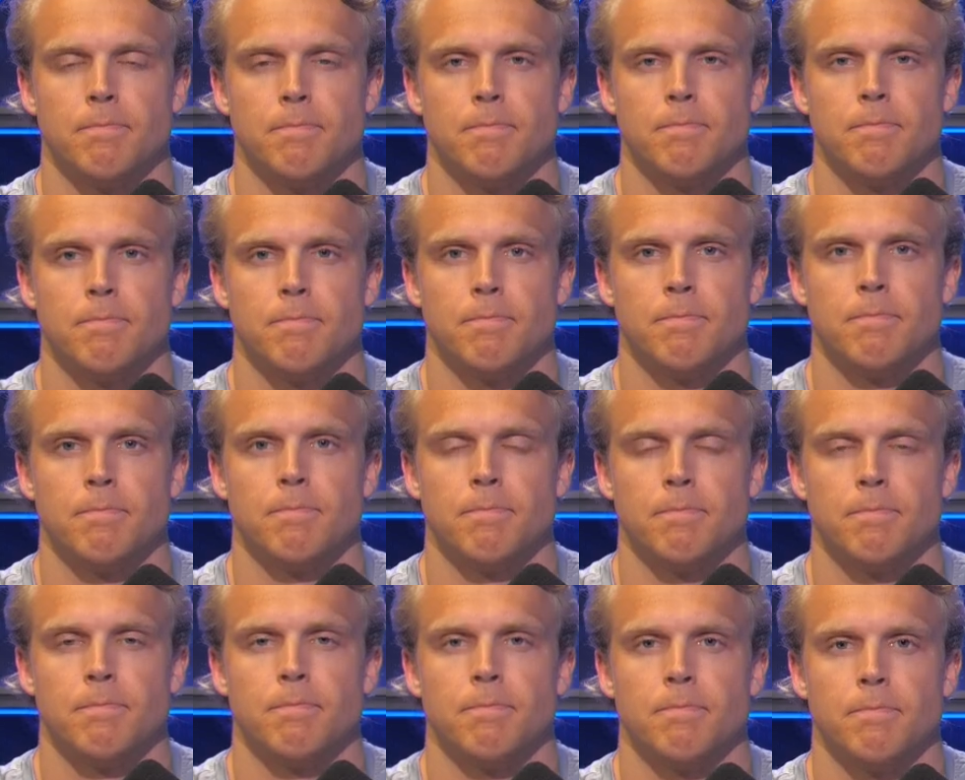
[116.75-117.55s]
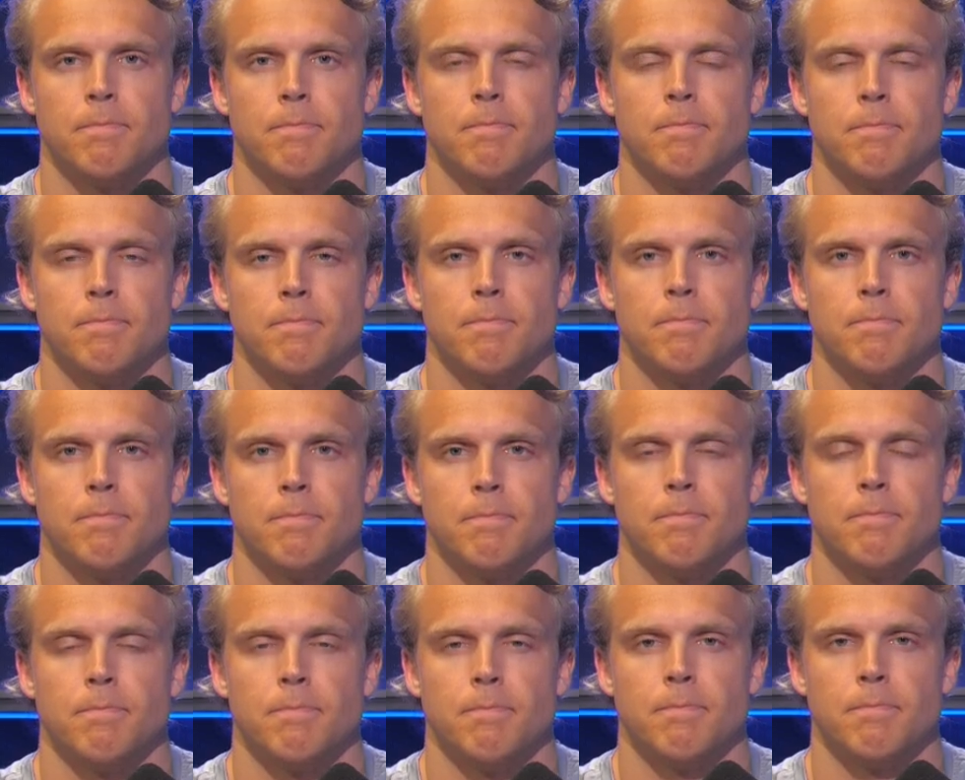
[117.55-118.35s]

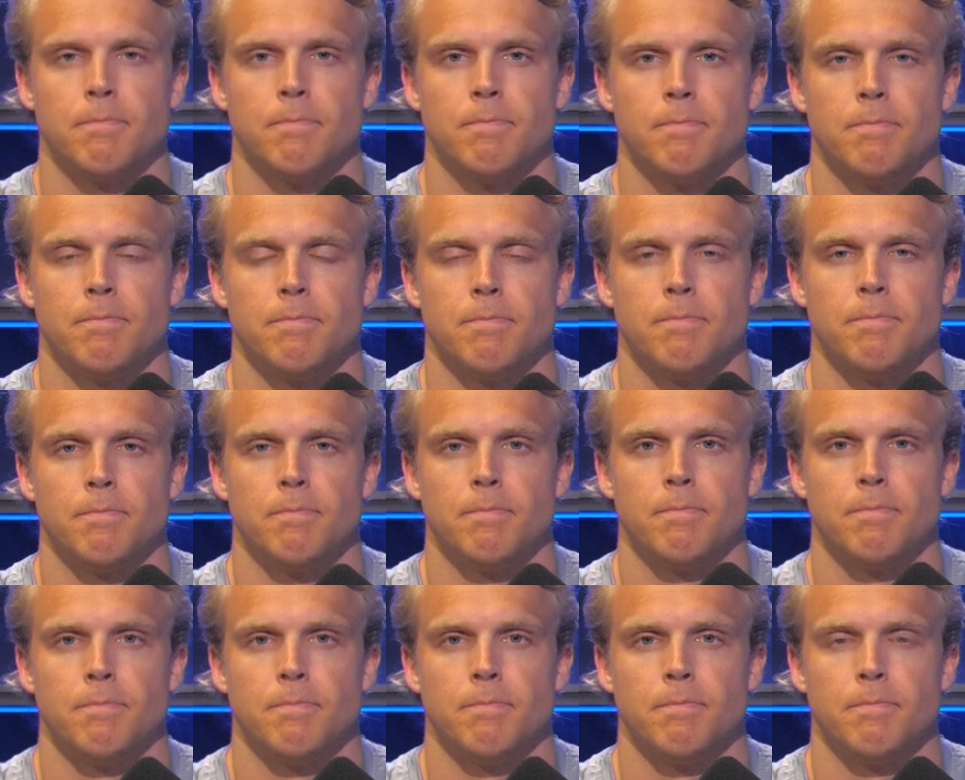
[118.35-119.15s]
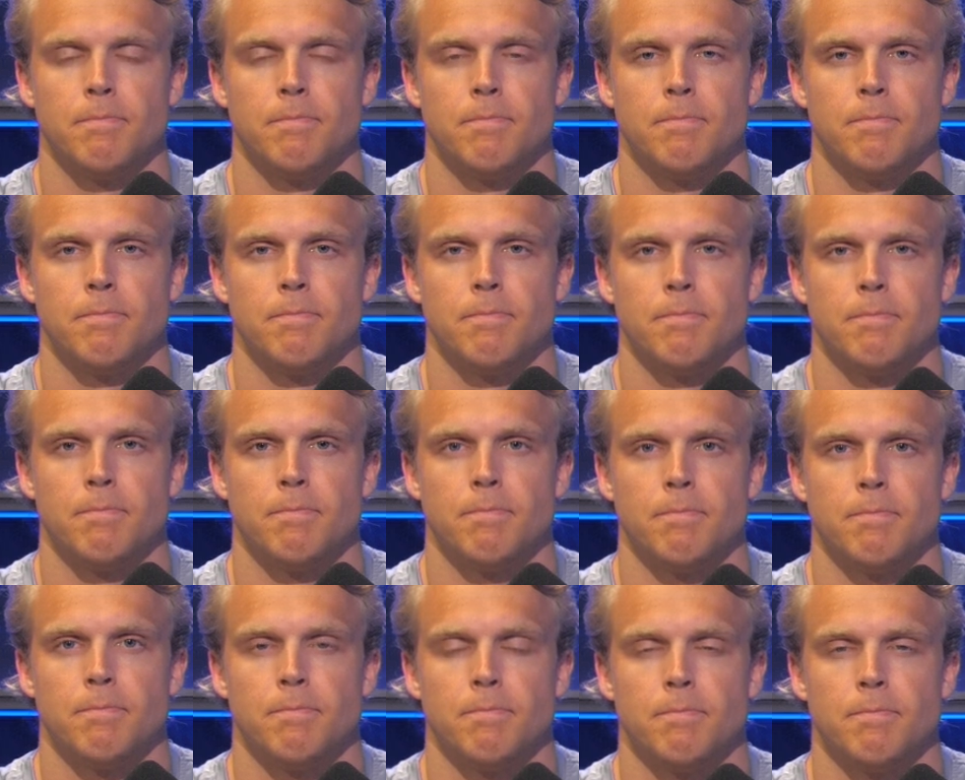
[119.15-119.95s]

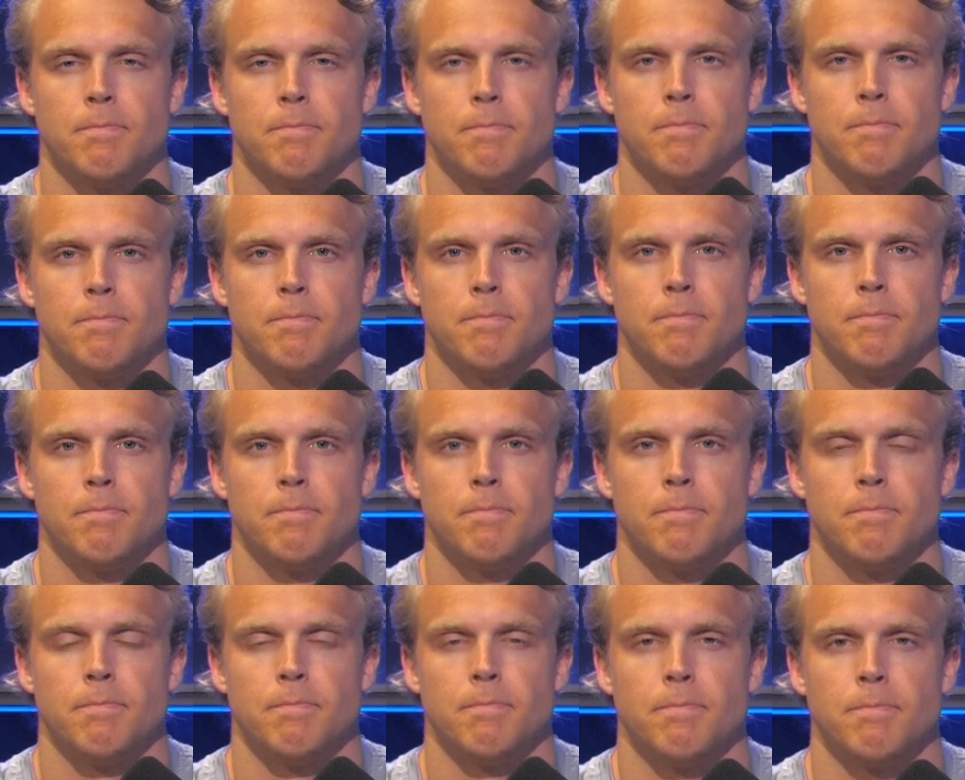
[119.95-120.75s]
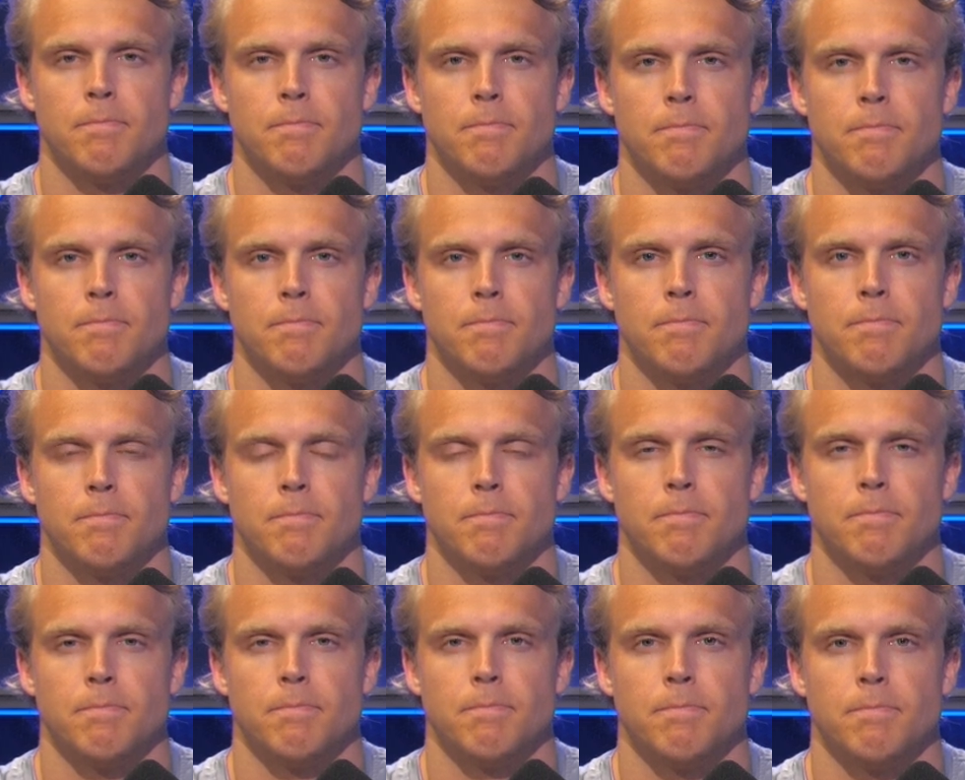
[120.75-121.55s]

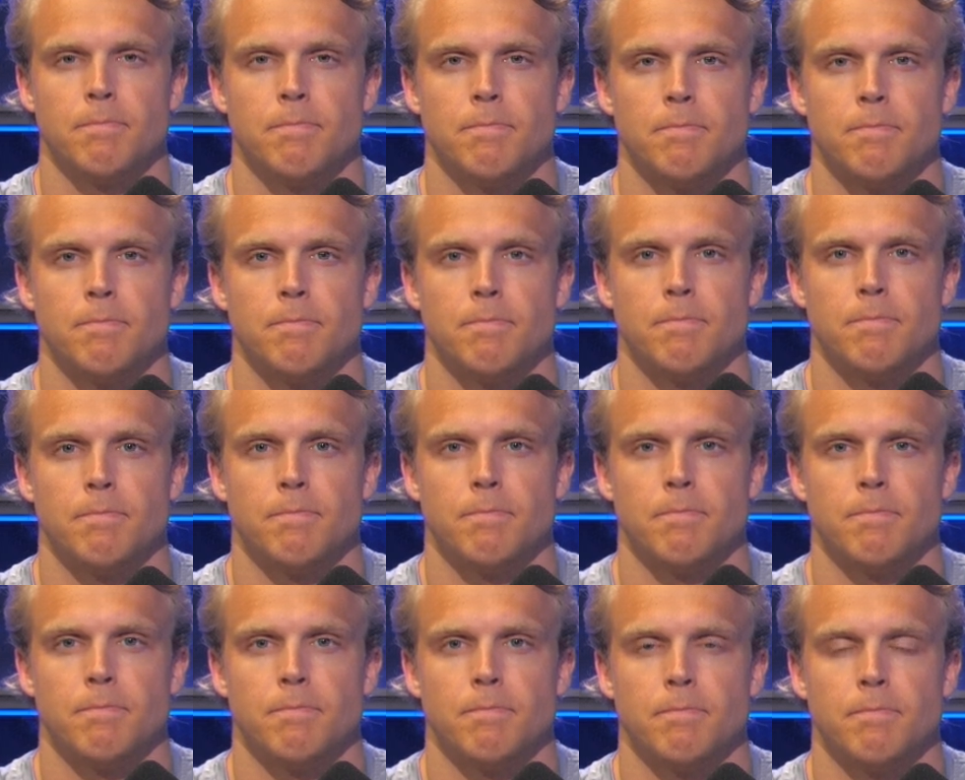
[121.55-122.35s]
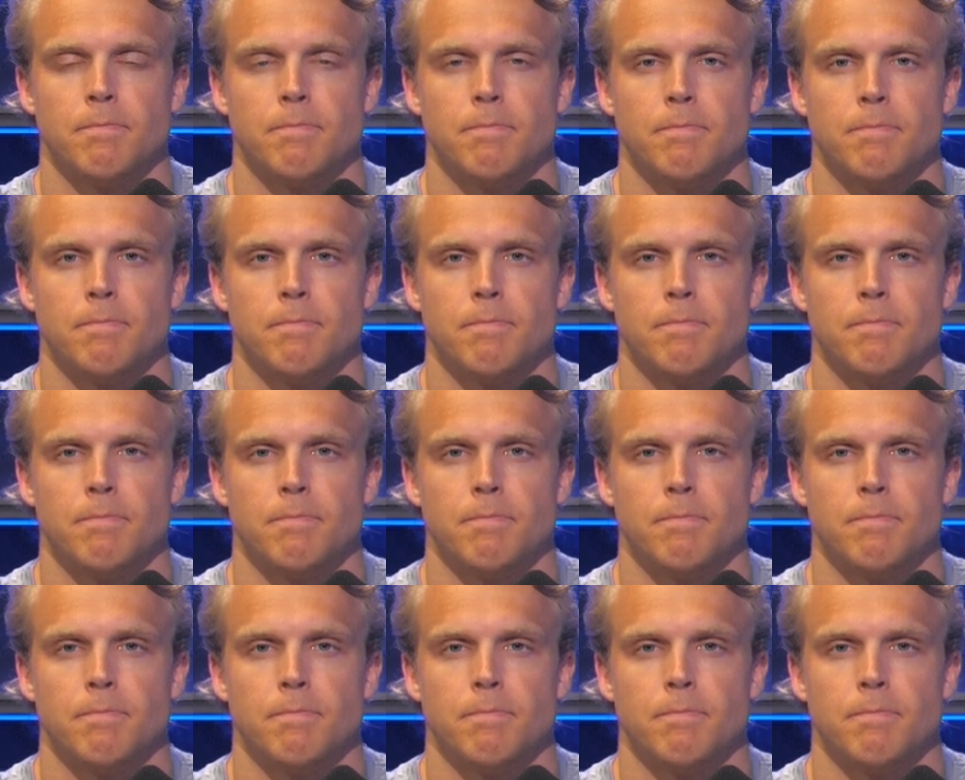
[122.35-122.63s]
The person shown says nothing.